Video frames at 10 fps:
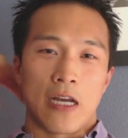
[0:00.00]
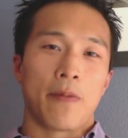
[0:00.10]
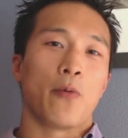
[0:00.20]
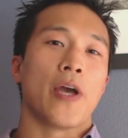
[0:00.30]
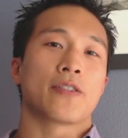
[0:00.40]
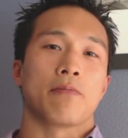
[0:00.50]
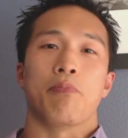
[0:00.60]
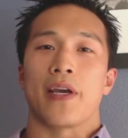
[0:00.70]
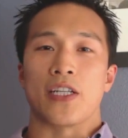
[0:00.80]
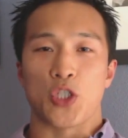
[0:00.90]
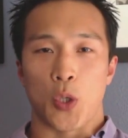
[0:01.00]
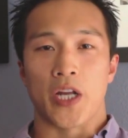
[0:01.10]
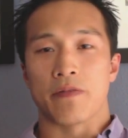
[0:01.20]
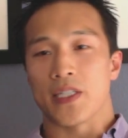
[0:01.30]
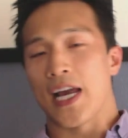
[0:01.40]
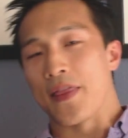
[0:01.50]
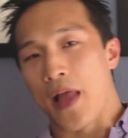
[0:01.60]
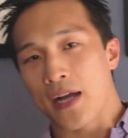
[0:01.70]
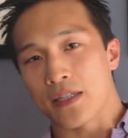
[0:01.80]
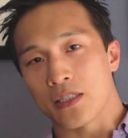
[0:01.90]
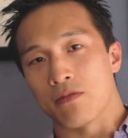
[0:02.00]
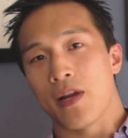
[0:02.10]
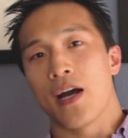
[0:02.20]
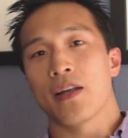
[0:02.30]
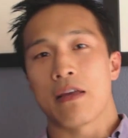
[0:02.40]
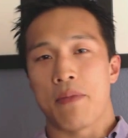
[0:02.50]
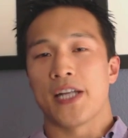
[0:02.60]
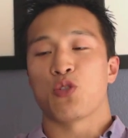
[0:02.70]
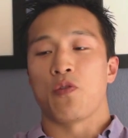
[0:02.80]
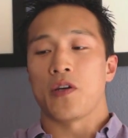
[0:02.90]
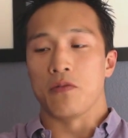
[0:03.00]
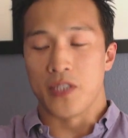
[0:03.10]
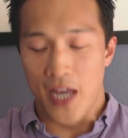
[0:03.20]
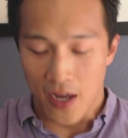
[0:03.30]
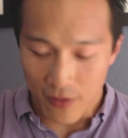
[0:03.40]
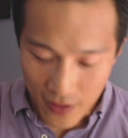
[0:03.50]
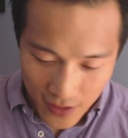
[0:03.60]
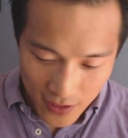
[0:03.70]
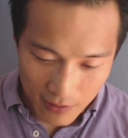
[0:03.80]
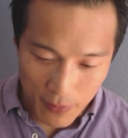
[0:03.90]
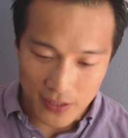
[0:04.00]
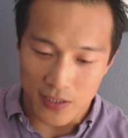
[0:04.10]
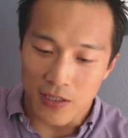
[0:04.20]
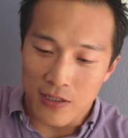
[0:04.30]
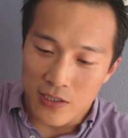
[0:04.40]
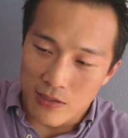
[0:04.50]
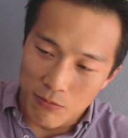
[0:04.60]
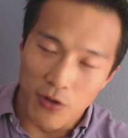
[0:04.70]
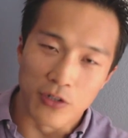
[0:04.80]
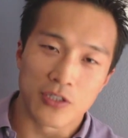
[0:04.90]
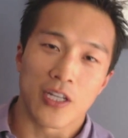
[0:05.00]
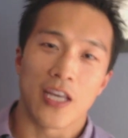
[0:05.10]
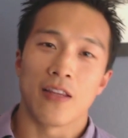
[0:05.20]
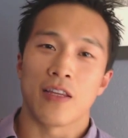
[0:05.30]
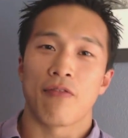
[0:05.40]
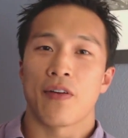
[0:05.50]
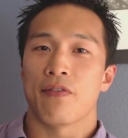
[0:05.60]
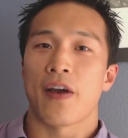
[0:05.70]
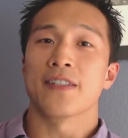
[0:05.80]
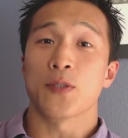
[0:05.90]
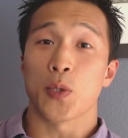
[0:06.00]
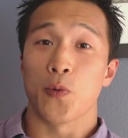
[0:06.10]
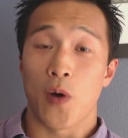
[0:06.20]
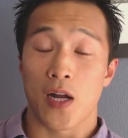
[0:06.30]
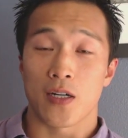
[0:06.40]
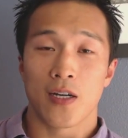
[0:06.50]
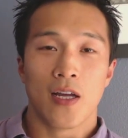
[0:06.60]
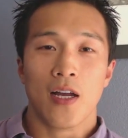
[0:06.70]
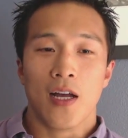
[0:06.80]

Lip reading: Some of the waves were big and strong enough to kind of knock us around. You can imagine when you go down, you're basically submerged in the 55-degree water.